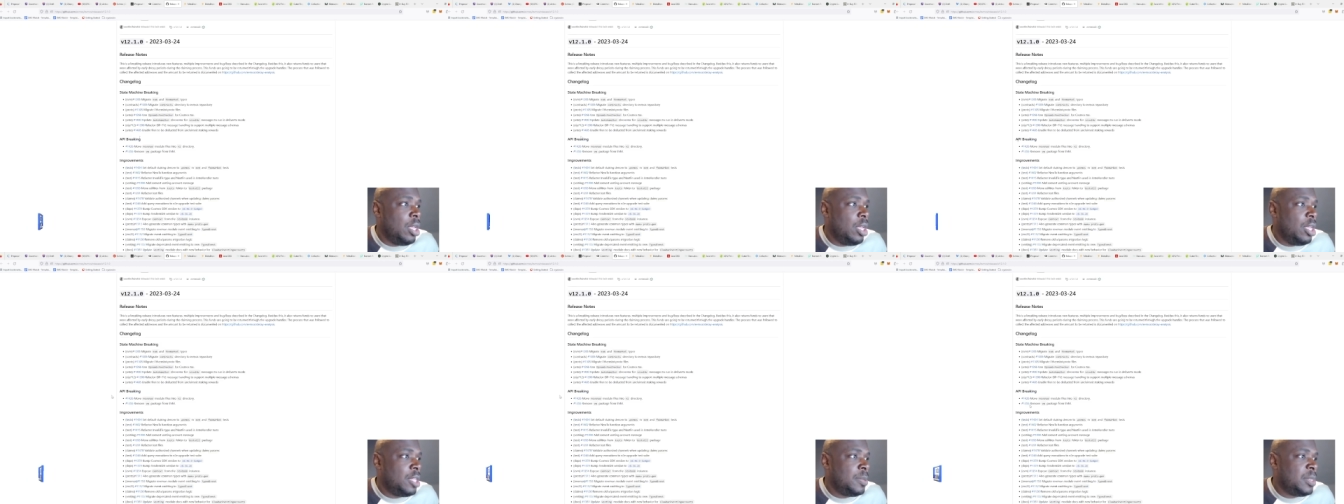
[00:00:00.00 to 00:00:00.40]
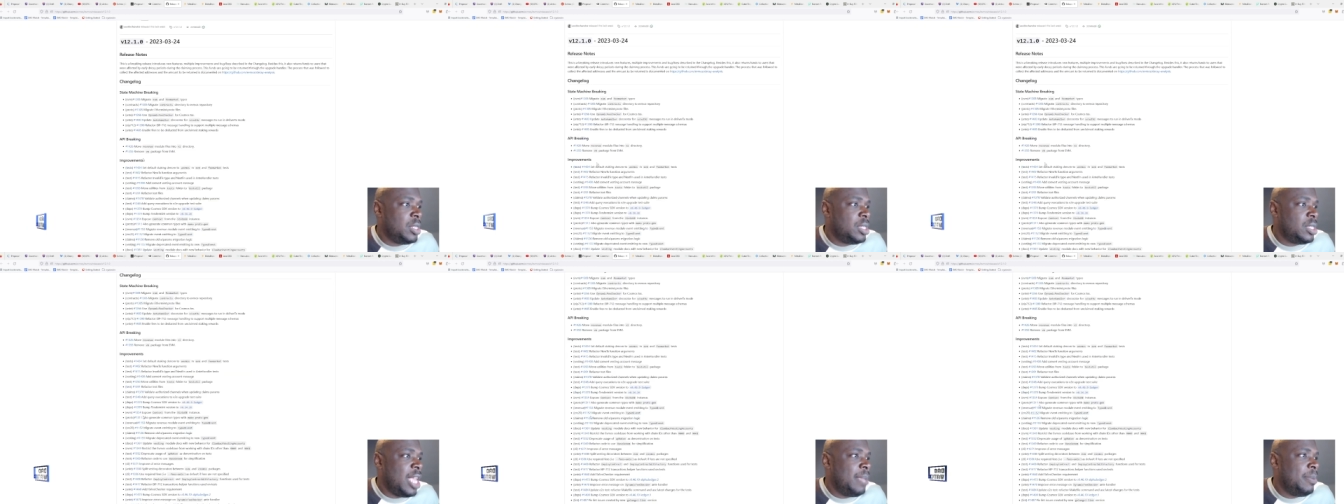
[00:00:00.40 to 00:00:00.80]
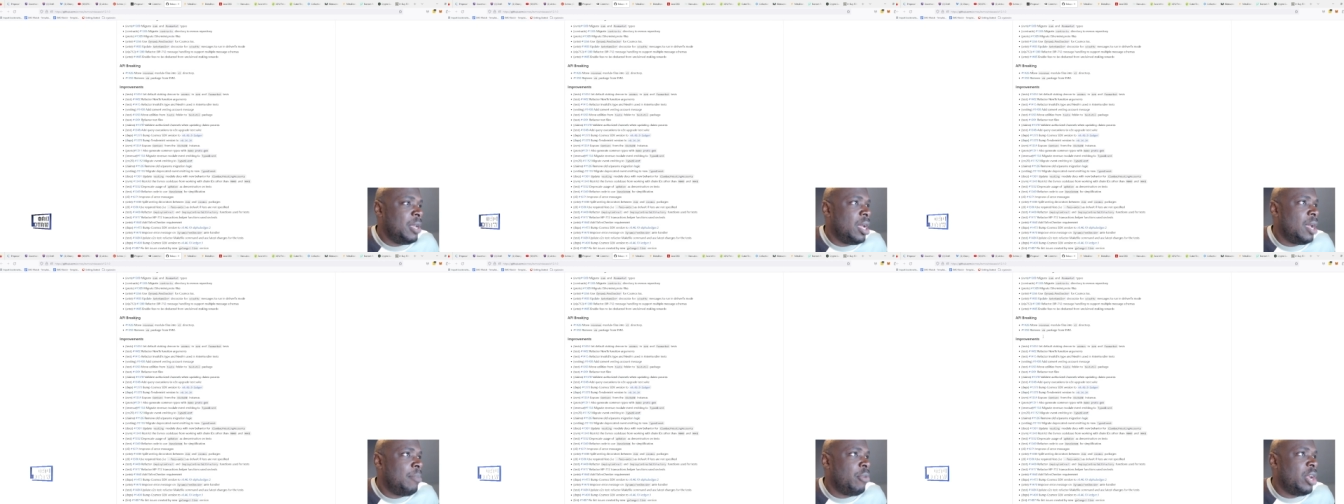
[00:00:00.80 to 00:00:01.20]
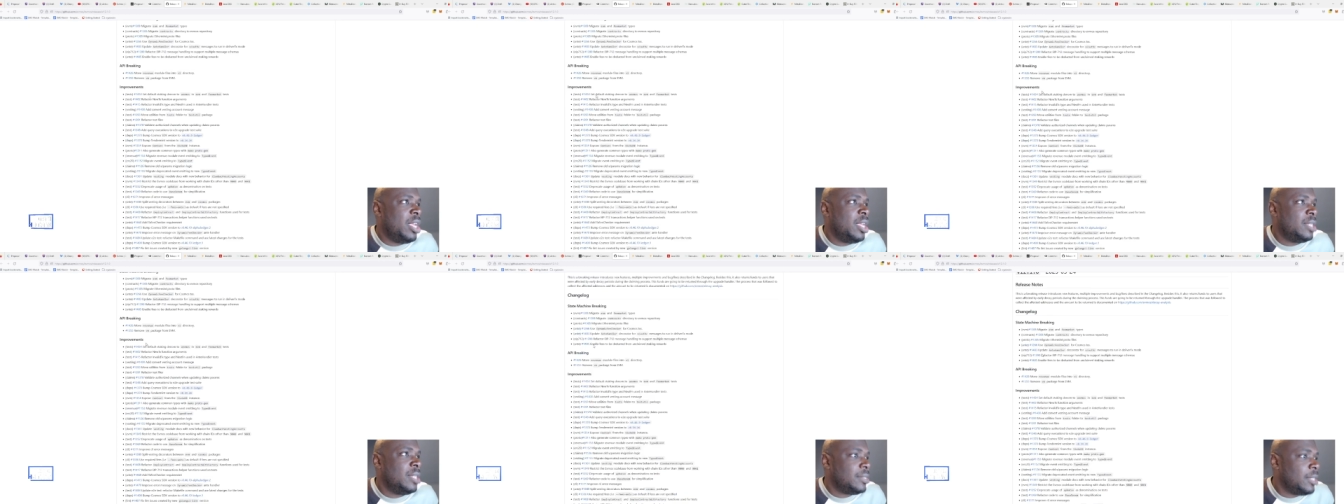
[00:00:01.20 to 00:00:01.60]
uh, especially A P I
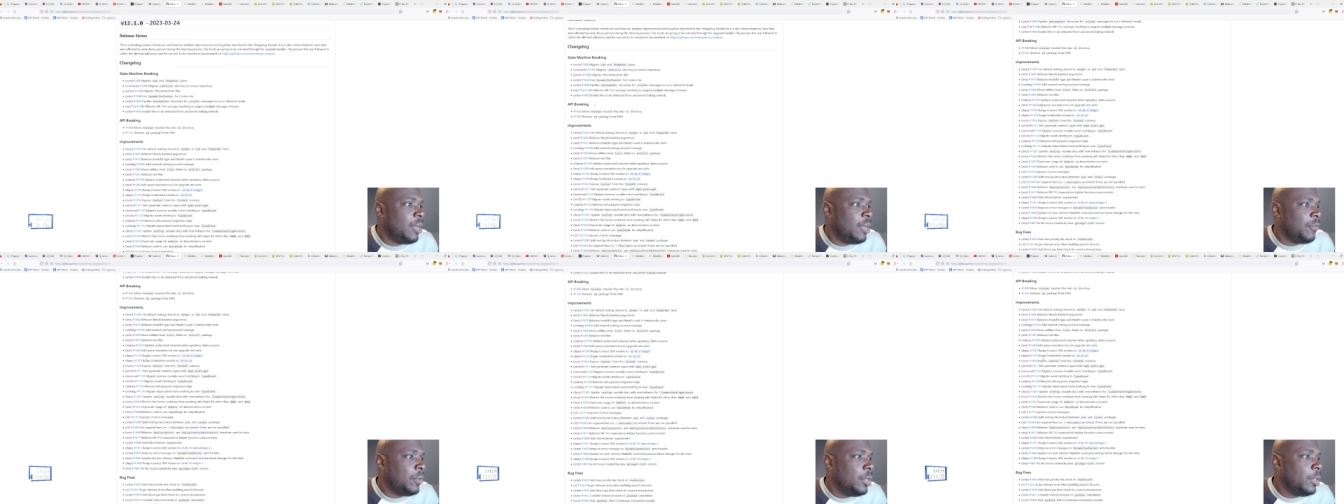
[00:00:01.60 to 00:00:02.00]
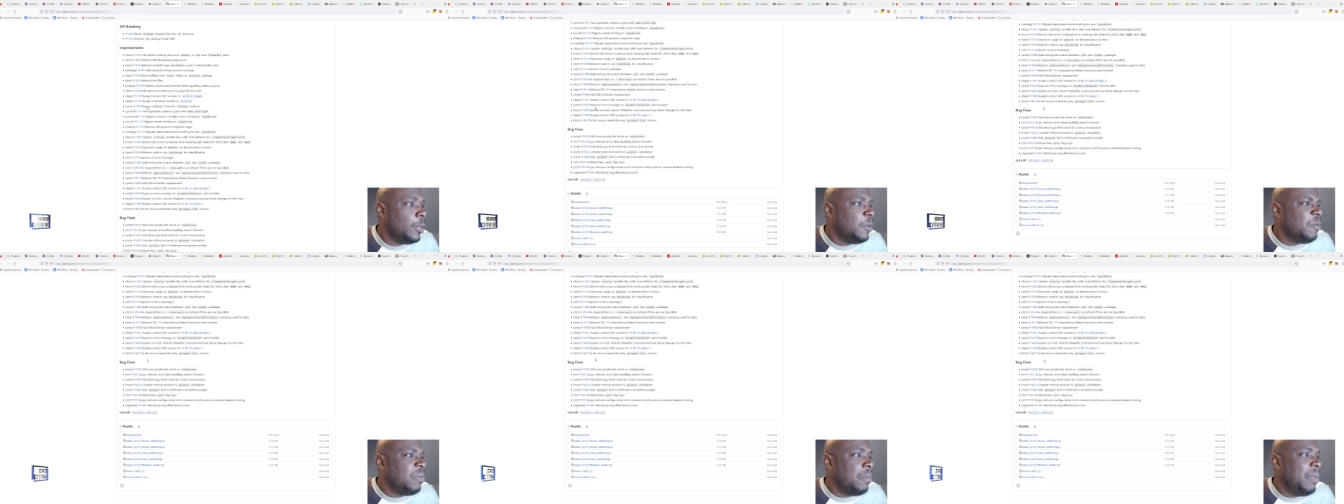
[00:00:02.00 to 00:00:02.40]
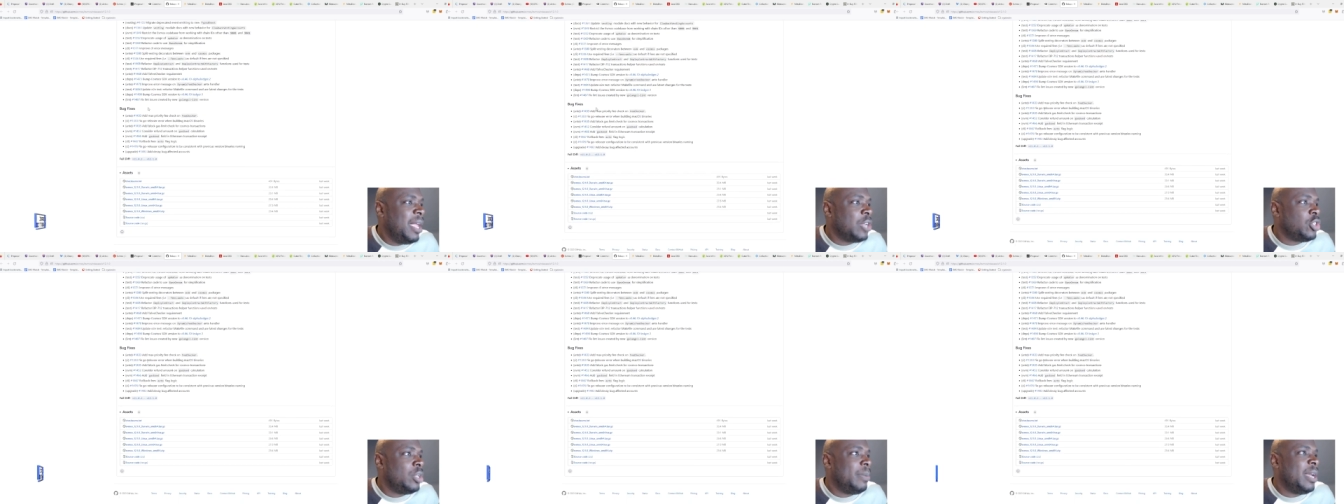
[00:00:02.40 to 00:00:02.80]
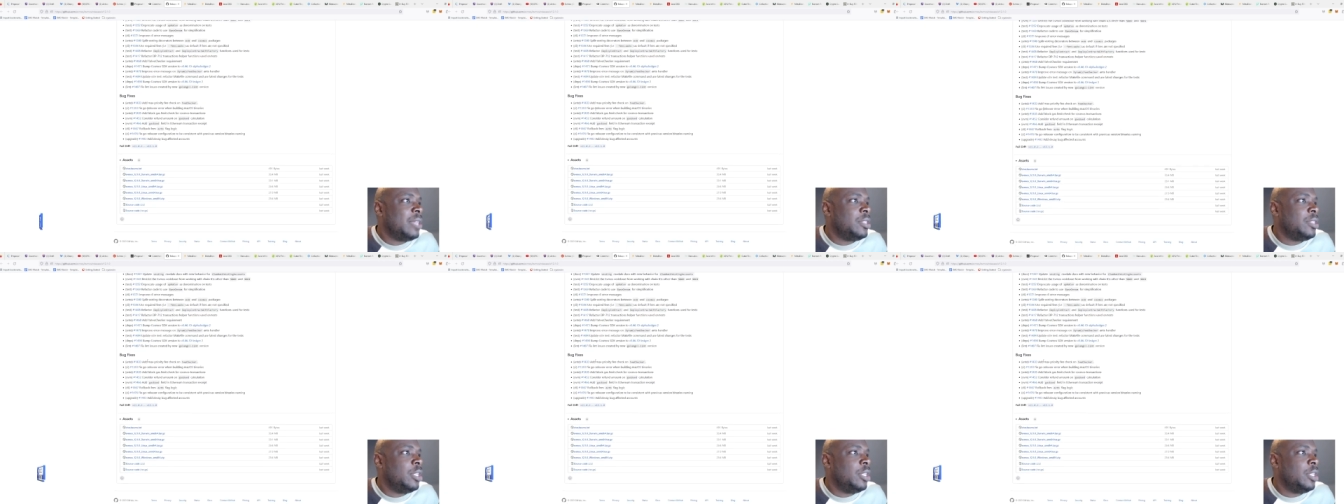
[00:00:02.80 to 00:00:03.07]
breaking stuff may actually matter to